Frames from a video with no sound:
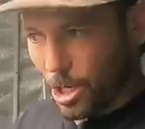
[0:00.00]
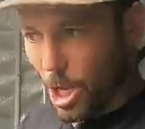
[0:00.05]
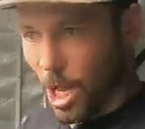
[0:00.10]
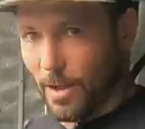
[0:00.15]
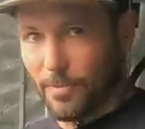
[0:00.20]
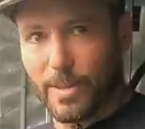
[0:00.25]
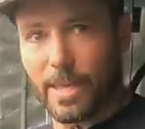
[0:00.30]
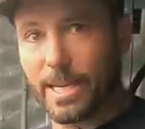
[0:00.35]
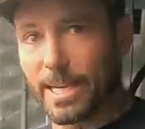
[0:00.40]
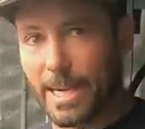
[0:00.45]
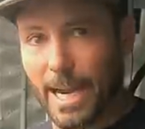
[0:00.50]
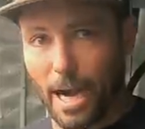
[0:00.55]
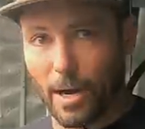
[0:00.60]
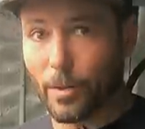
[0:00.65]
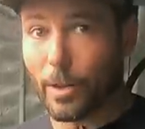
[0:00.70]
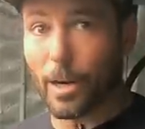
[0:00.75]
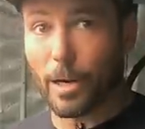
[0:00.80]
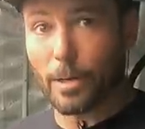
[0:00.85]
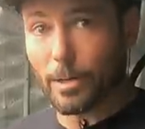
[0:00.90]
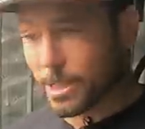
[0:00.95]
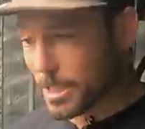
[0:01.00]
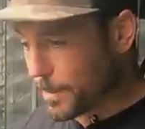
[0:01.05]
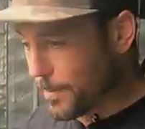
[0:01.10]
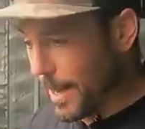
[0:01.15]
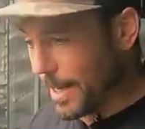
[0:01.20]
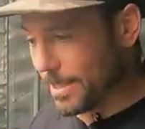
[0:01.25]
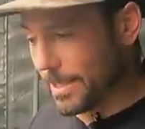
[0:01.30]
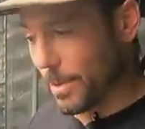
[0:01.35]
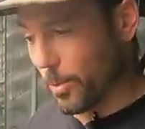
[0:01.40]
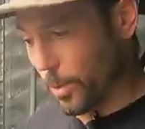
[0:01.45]
Cut it off, get it out of there.
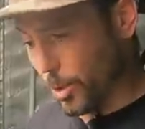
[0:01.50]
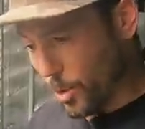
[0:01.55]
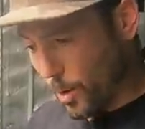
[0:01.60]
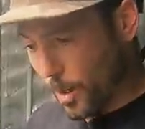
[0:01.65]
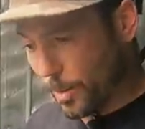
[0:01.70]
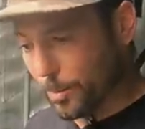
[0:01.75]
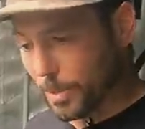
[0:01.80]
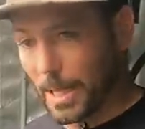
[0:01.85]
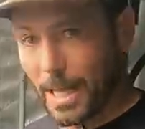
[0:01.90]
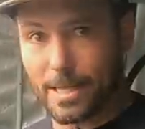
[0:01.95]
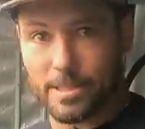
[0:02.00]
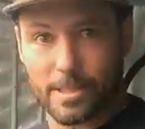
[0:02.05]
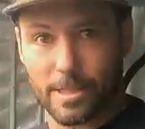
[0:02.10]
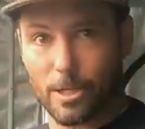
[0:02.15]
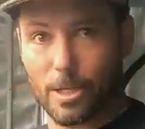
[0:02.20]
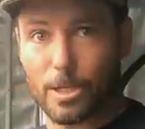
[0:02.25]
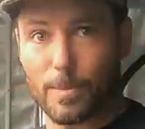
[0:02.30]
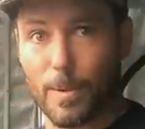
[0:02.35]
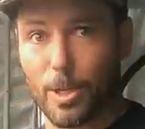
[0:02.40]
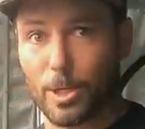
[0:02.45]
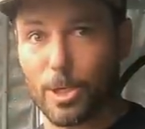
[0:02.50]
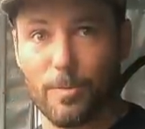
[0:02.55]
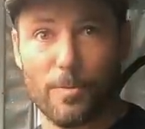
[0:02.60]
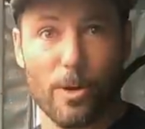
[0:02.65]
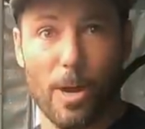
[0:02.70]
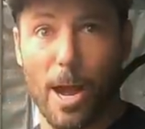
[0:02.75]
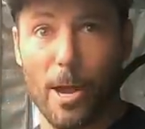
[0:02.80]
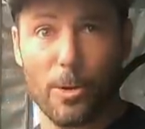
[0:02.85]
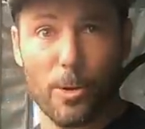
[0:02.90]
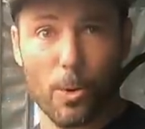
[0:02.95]
Inspect it. We're growing plants here, especially
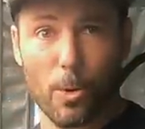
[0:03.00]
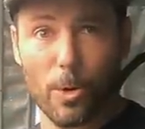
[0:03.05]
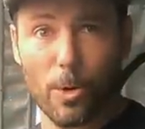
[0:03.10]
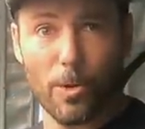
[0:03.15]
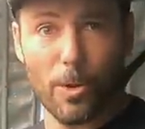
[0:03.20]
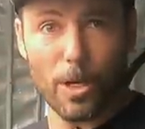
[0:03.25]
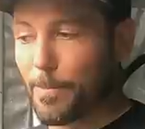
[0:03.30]
if you're outdoor.